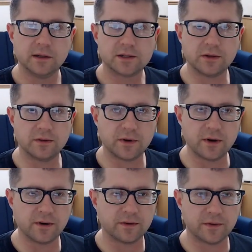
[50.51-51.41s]
So the
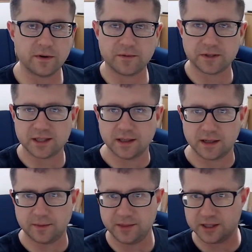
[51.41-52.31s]
very first thing
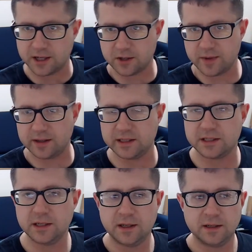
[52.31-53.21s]
that I'm going to talk about is